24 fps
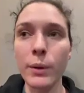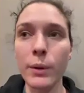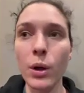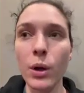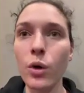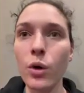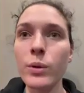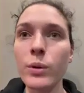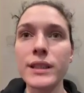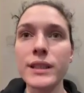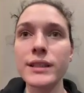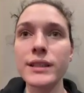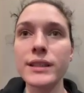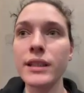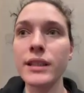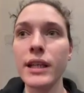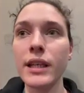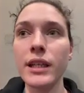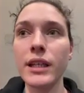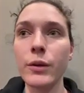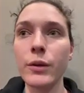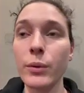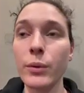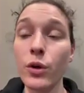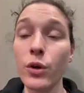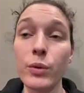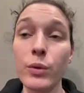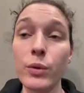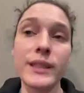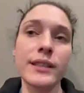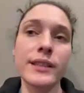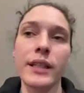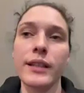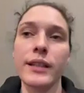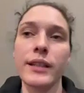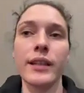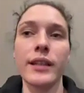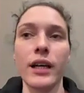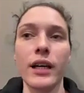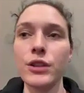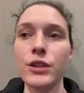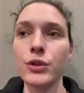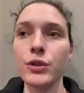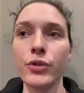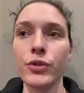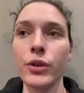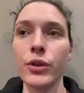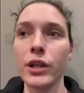We always stay in
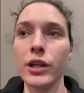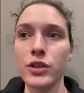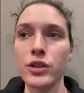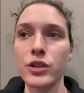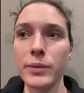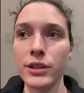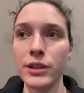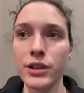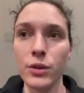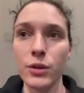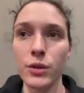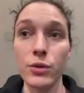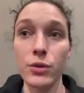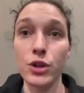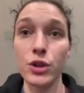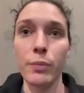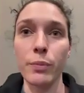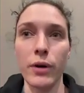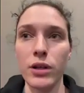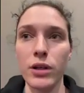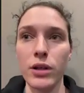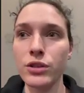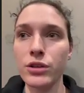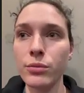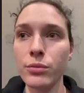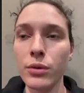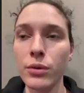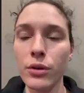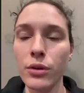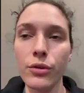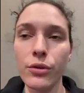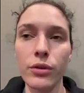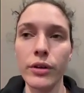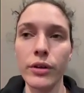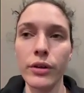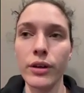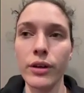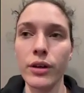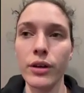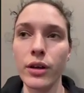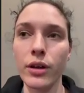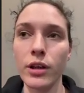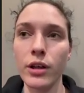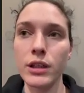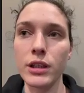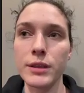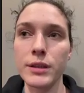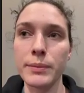touch for as much as was possible,
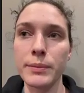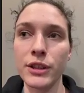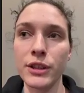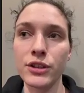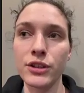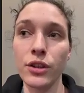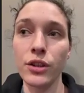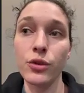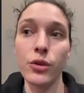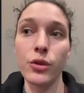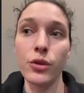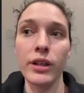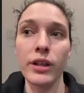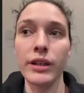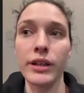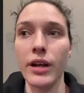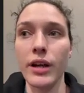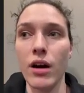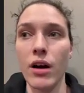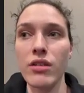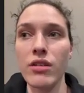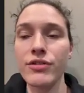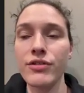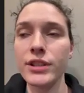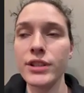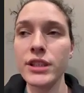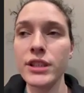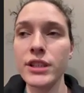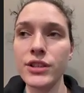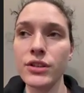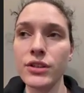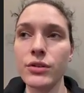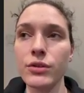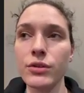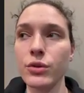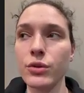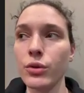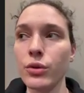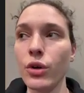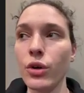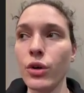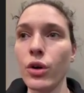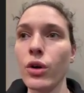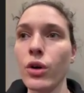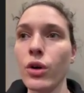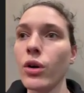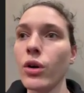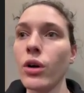especially during the off season to
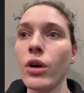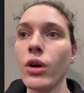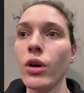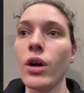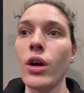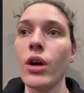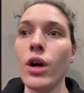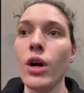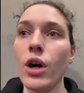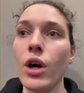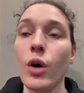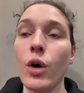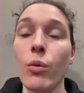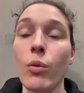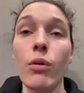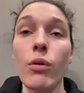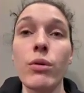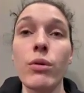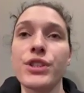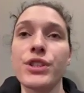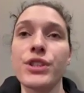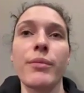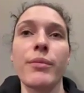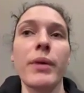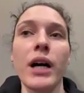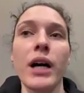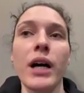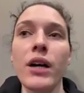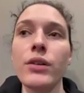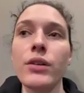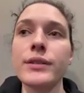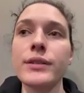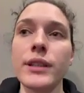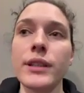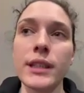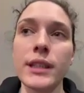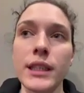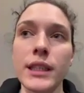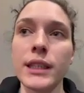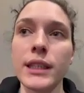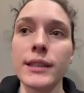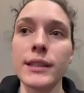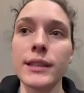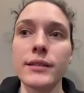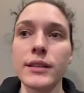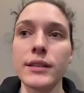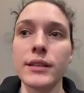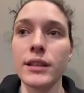know what was about.
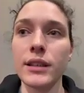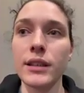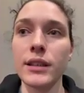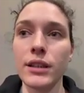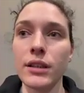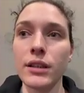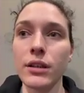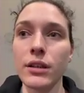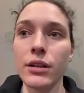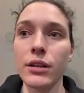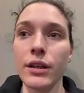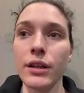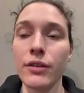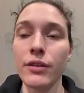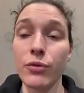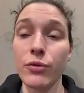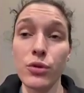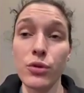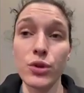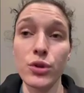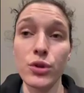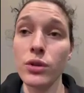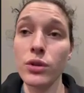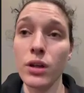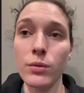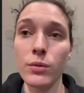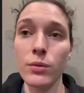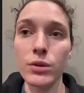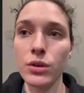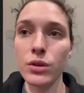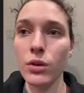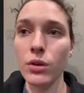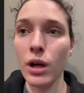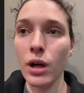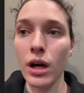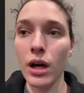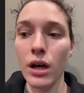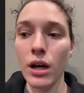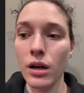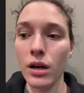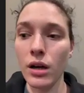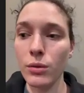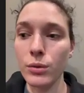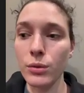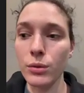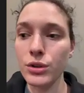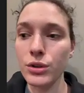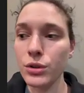And for sure, I was
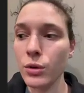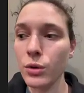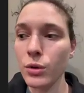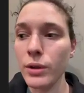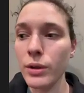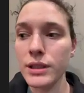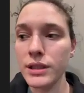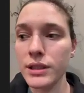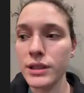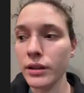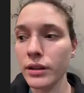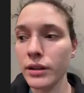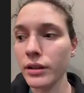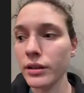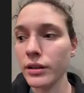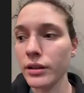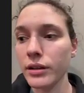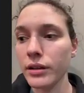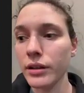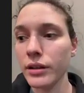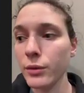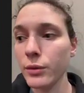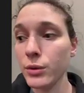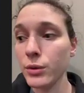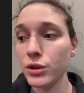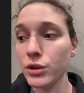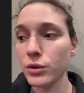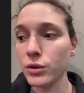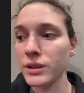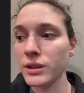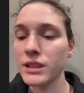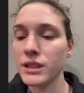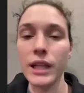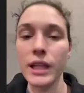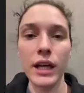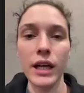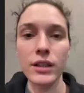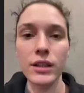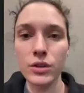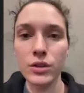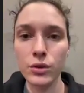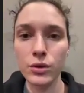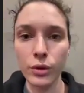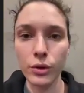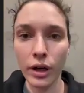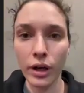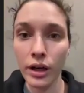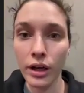always it was always
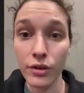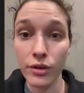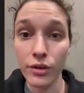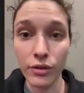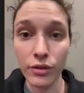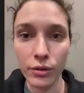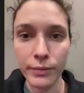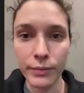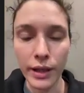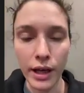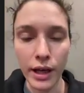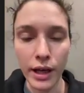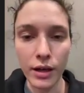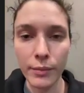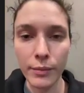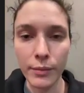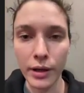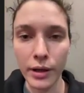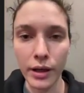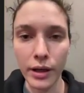nice to hear from them.